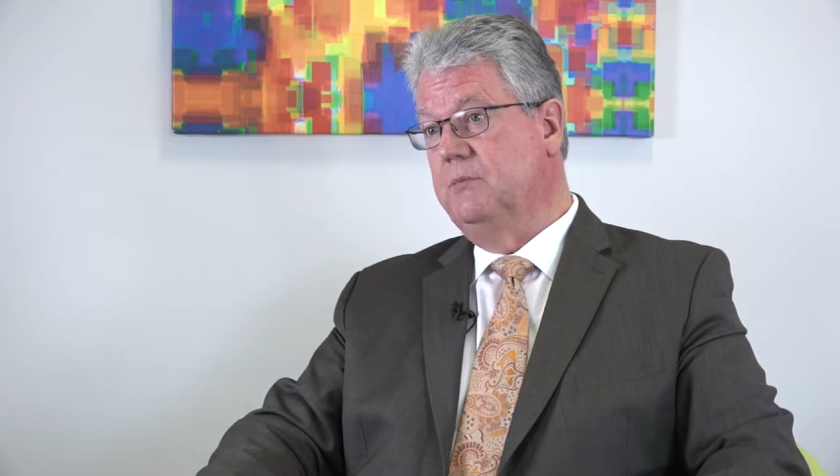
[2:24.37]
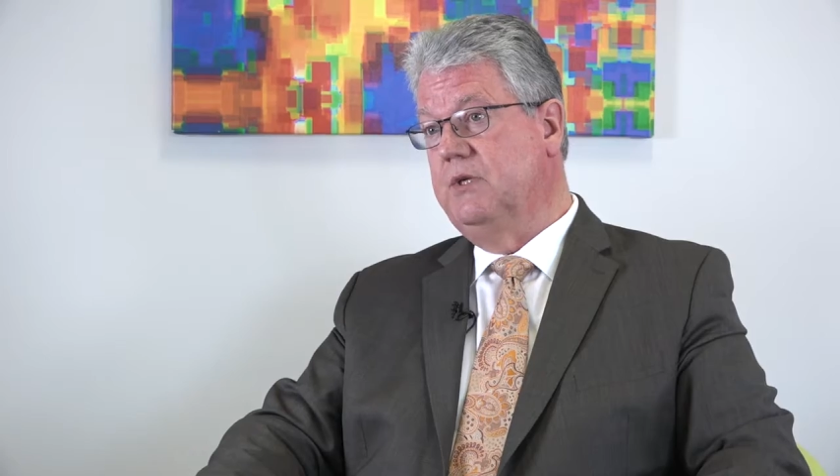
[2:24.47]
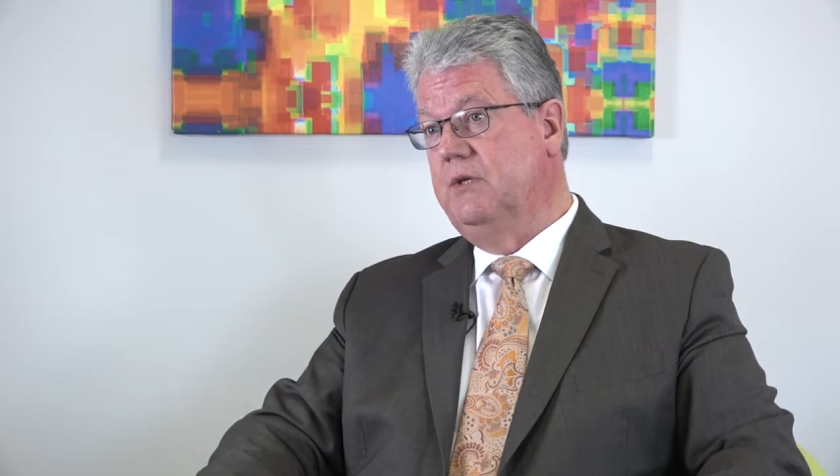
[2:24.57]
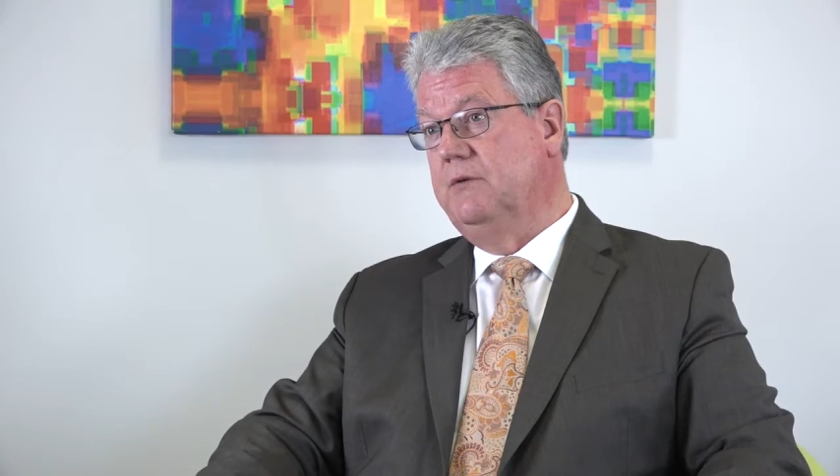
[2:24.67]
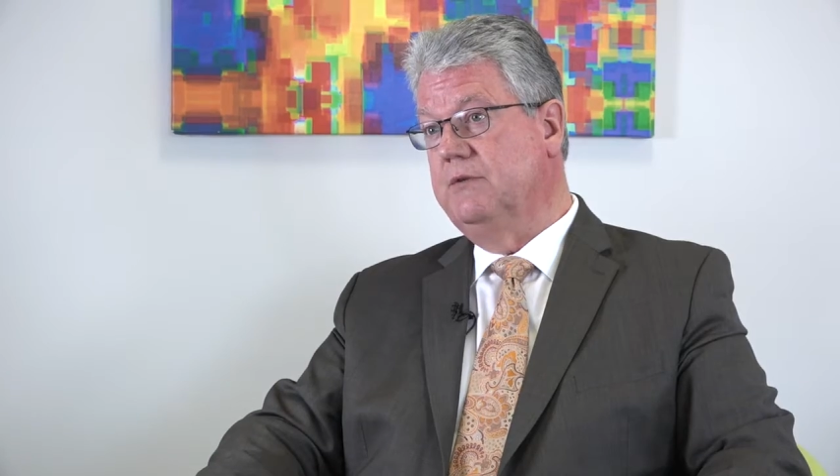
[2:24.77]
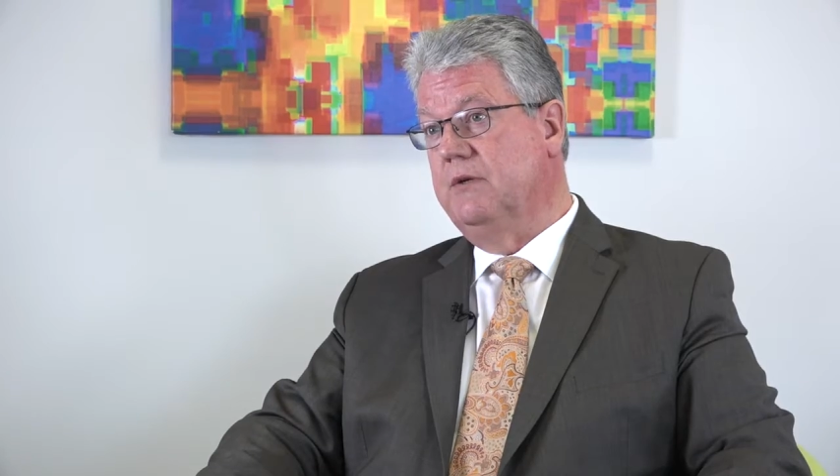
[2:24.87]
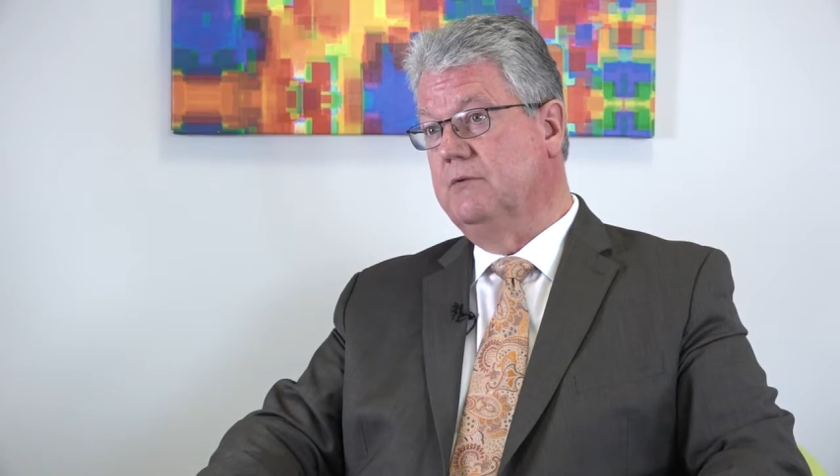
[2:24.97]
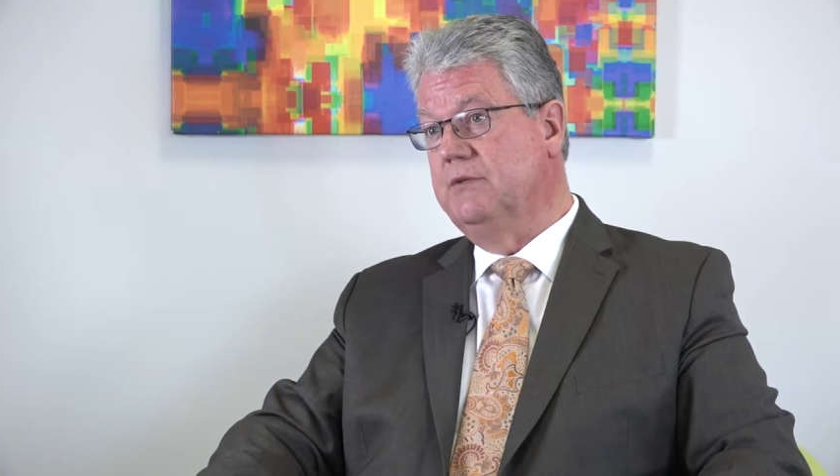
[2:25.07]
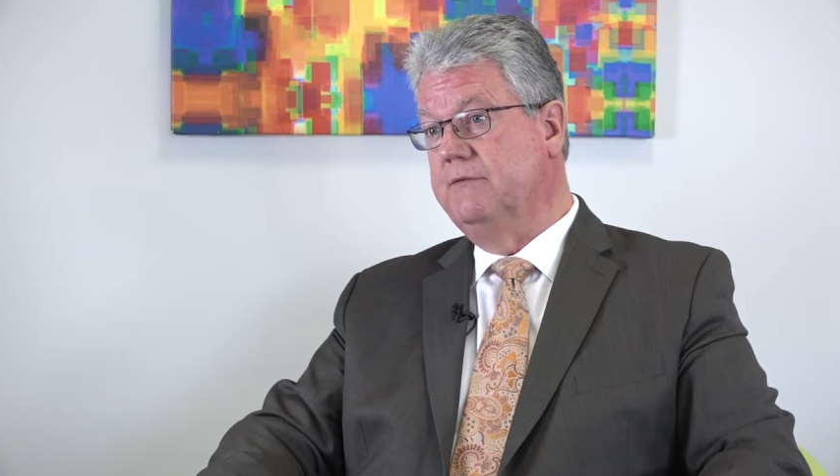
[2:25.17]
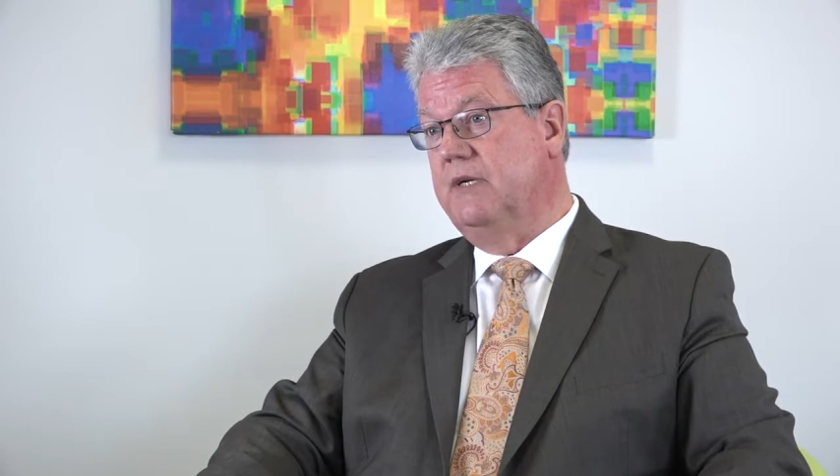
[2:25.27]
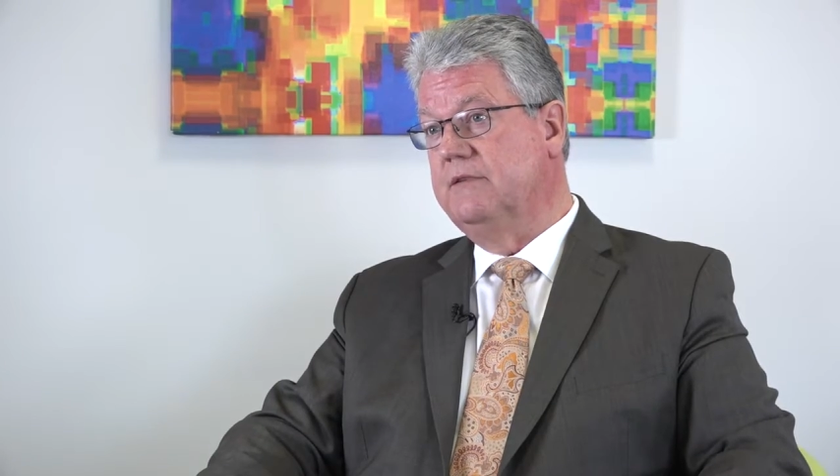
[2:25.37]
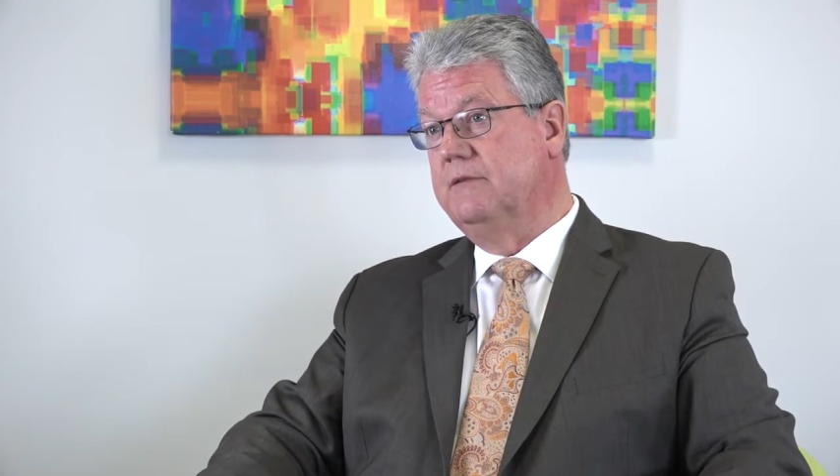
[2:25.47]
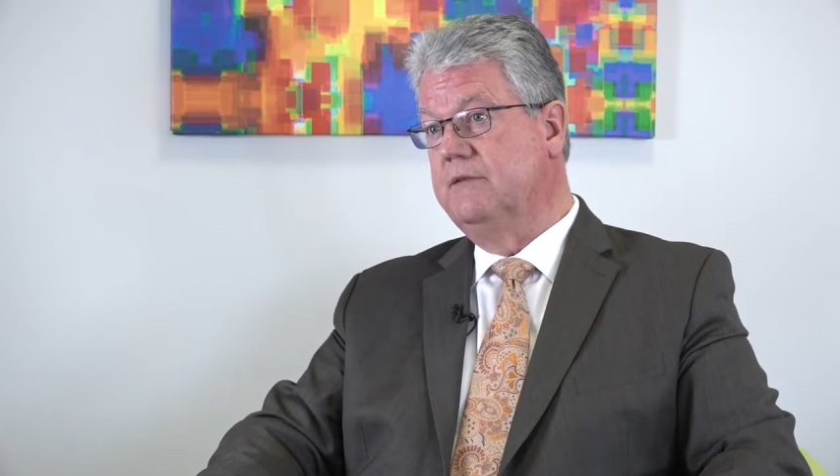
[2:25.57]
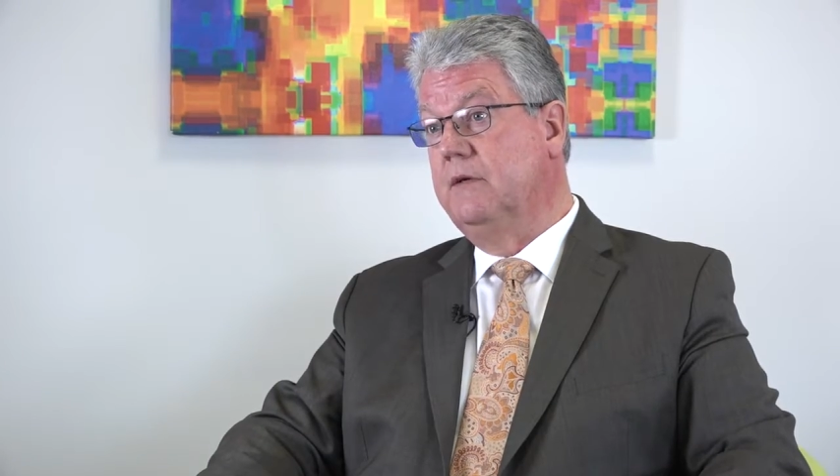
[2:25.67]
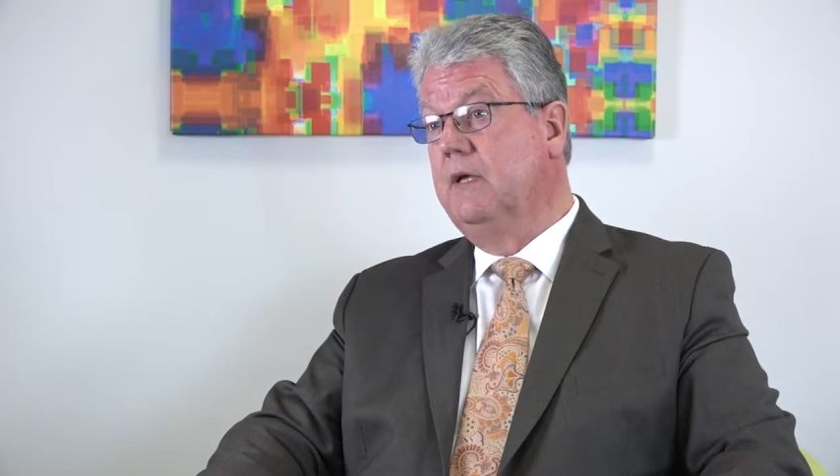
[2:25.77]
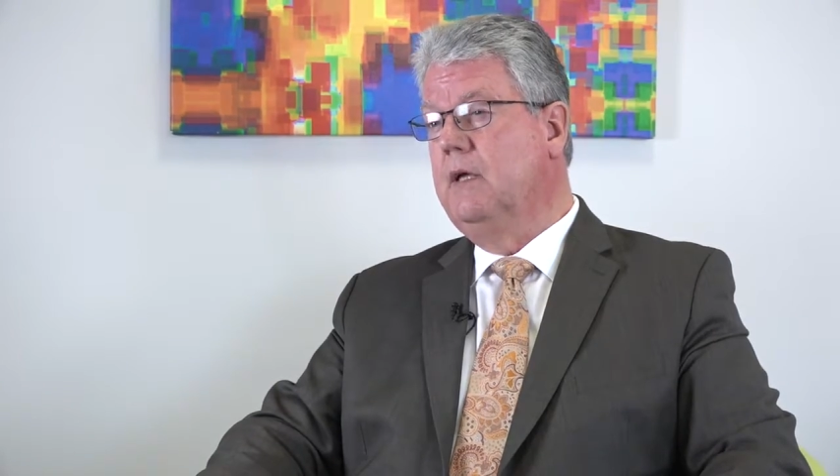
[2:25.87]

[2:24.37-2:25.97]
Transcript: are being used on those devices,